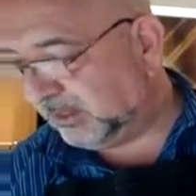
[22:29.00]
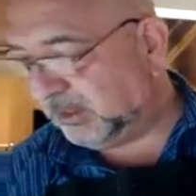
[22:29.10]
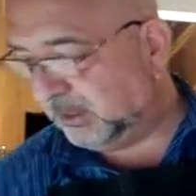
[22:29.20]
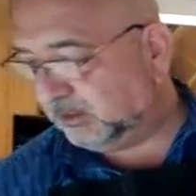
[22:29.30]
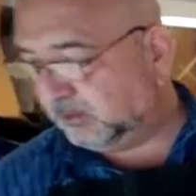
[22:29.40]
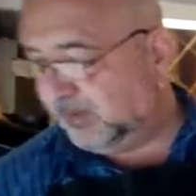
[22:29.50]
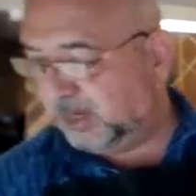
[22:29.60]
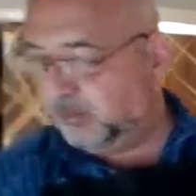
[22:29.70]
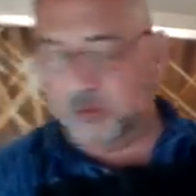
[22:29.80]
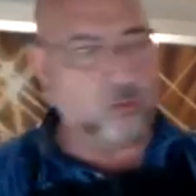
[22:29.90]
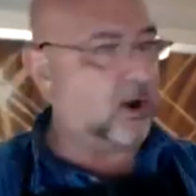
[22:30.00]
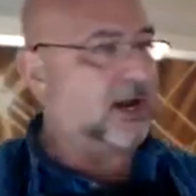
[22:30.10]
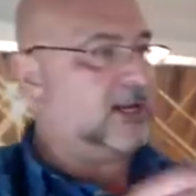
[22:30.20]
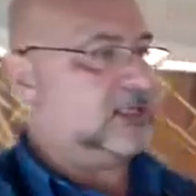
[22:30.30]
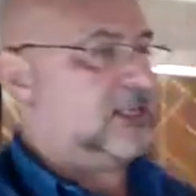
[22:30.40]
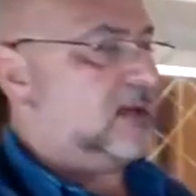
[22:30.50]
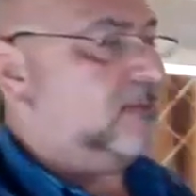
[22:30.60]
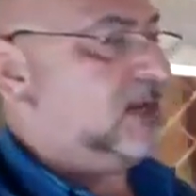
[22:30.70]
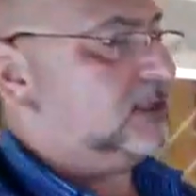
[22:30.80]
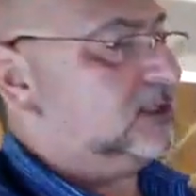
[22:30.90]
So I've added more white into that
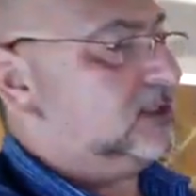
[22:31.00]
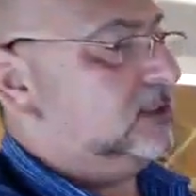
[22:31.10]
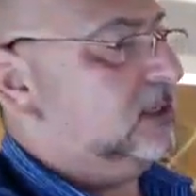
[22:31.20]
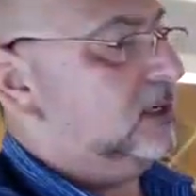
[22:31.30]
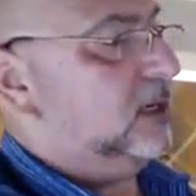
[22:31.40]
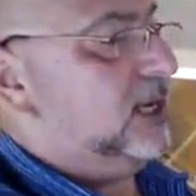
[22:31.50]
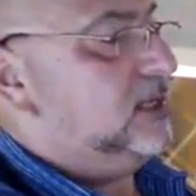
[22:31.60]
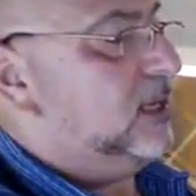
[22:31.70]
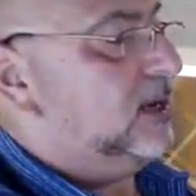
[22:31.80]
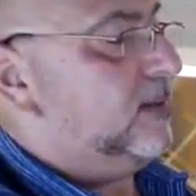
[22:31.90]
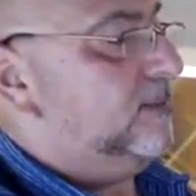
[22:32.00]
mix. I'm going to lighten that up.